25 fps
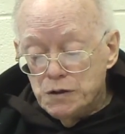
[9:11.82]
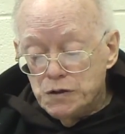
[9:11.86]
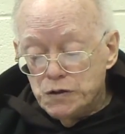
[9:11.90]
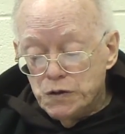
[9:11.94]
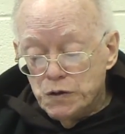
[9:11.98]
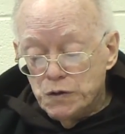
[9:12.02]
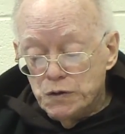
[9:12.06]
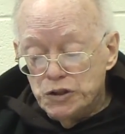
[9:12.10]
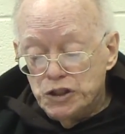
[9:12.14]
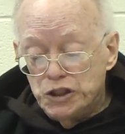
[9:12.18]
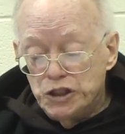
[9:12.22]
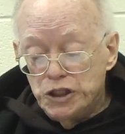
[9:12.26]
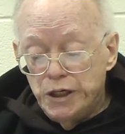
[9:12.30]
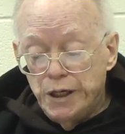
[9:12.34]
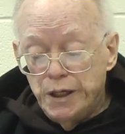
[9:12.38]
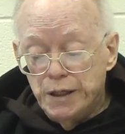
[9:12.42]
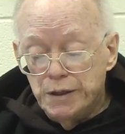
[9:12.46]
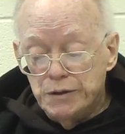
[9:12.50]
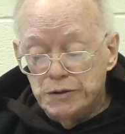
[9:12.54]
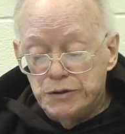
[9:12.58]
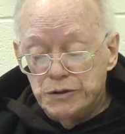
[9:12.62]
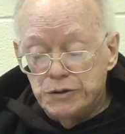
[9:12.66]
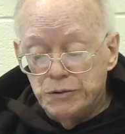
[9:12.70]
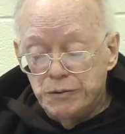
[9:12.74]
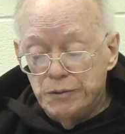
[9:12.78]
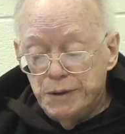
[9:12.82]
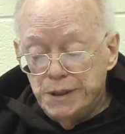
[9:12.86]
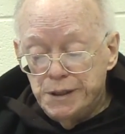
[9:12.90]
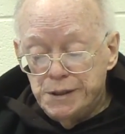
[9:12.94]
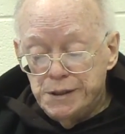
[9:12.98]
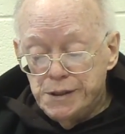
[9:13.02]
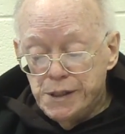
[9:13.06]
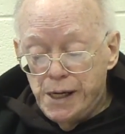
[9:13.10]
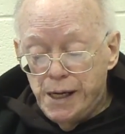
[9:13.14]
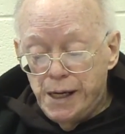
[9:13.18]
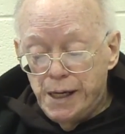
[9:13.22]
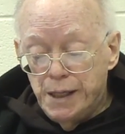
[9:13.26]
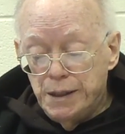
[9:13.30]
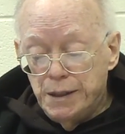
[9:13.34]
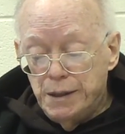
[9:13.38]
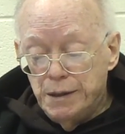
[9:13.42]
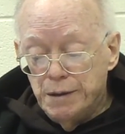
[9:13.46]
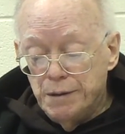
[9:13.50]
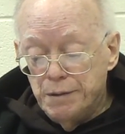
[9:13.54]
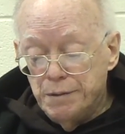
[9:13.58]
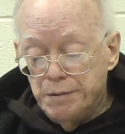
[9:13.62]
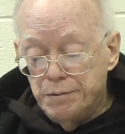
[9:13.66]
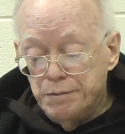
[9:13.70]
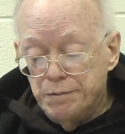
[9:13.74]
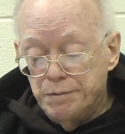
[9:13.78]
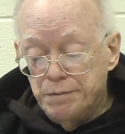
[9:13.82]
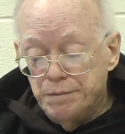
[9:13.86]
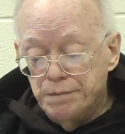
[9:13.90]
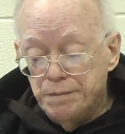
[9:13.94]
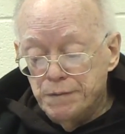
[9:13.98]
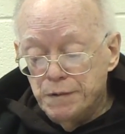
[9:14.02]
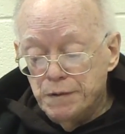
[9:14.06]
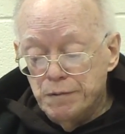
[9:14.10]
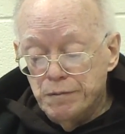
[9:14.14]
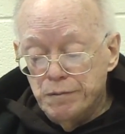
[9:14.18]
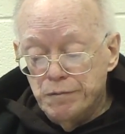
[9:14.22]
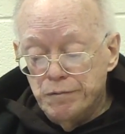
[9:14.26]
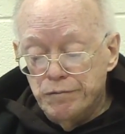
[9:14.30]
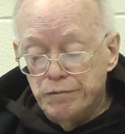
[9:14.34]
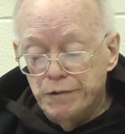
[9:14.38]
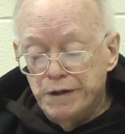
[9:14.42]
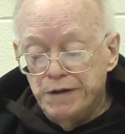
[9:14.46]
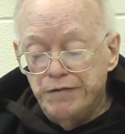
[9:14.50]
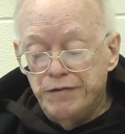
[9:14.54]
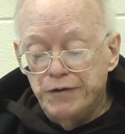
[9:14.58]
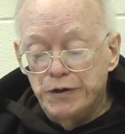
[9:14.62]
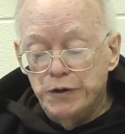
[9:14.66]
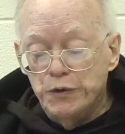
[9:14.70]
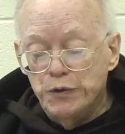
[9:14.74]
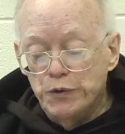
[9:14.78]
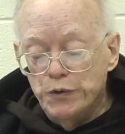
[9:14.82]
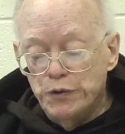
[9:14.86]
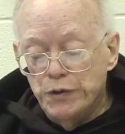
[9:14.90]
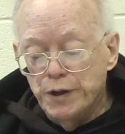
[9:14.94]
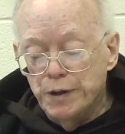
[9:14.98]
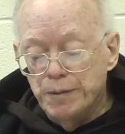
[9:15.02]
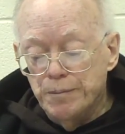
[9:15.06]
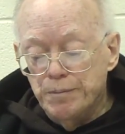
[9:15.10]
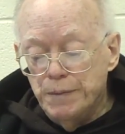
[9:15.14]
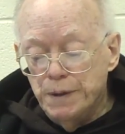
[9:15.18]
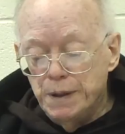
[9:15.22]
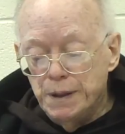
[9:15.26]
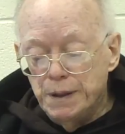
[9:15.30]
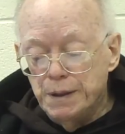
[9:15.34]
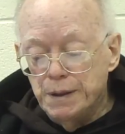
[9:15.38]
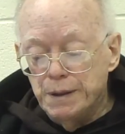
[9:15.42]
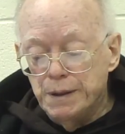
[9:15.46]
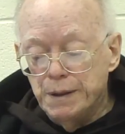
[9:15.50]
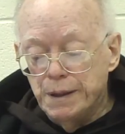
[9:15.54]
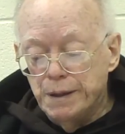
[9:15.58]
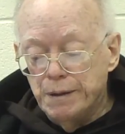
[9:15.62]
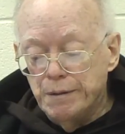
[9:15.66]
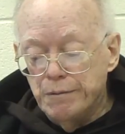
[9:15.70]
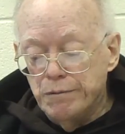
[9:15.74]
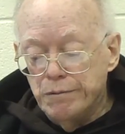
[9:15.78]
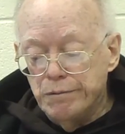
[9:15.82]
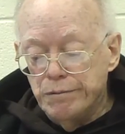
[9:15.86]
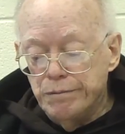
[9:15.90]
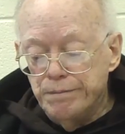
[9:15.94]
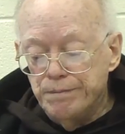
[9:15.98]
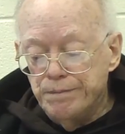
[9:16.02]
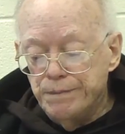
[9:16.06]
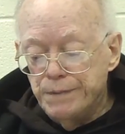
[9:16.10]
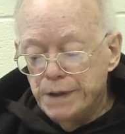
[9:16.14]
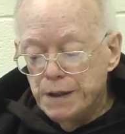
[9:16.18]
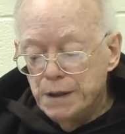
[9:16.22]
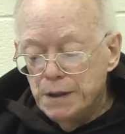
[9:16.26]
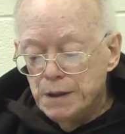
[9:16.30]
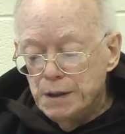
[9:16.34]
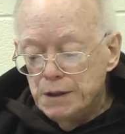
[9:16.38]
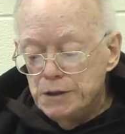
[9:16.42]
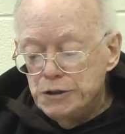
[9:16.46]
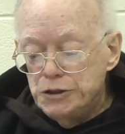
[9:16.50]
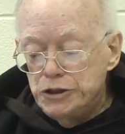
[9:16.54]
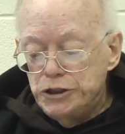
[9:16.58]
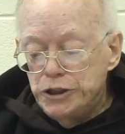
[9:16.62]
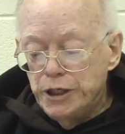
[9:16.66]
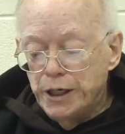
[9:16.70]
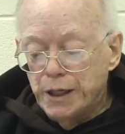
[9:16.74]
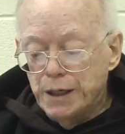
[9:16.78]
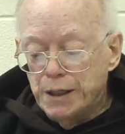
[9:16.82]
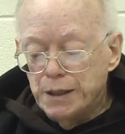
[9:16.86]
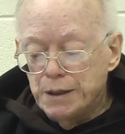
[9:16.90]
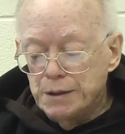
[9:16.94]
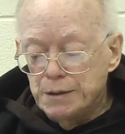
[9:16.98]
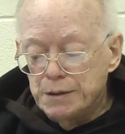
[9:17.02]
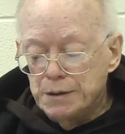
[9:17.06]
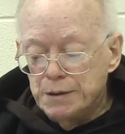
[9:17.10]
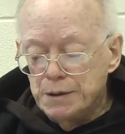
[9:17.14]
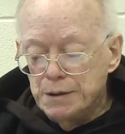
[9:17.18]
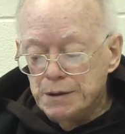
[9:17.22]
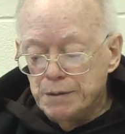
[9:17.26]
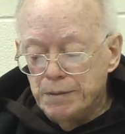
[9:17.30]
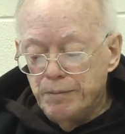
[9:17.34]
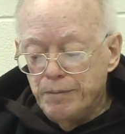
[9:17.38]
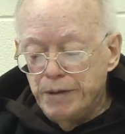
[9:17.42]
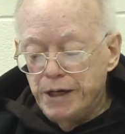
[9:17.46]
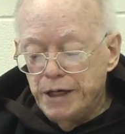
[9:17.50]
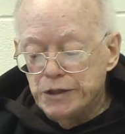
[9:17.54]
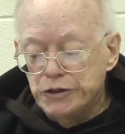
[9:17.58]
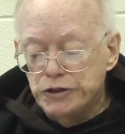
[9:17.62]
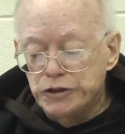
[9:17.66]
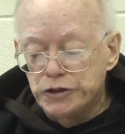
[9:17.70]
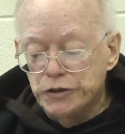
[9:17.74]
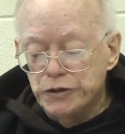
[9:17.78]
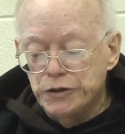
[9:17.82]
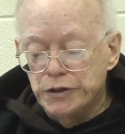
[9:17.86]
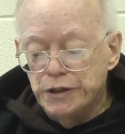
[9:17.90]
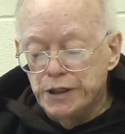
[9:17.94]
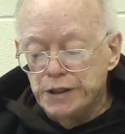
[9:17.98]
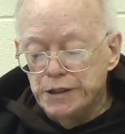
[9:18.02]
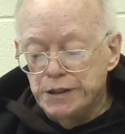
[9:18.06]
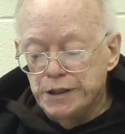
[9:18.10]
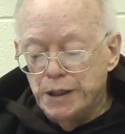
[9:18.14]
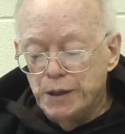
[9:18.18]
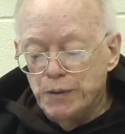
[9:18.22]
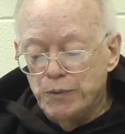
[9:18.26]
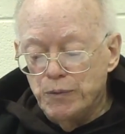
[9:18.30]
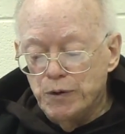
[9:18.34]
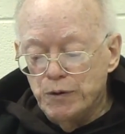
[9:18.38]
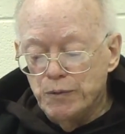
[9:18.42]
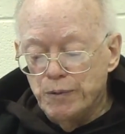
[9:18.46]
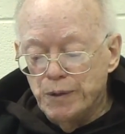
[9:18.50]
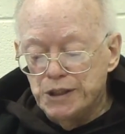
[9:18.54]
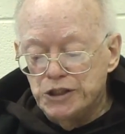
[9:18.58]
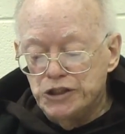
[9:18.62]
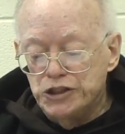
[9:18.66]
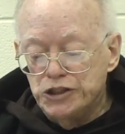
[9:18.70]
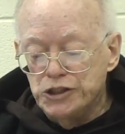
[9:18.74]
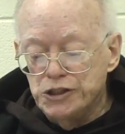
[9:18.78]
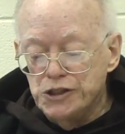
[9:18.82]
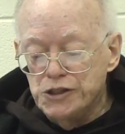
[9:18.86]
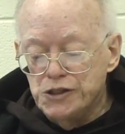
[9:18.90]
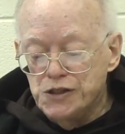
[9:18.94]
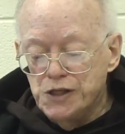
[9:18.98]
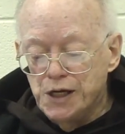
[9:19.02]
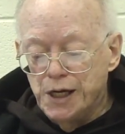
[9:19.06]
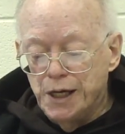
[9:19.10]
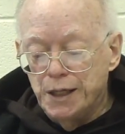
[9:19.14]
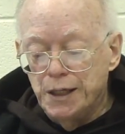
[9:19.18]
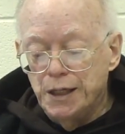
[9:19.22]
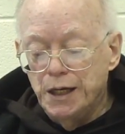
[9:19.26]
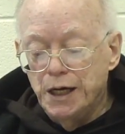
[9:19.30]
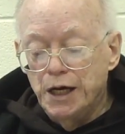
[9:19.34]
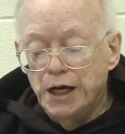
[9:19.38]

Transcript: So she, Teresa had to review them and um, check to make sure that they were what she said.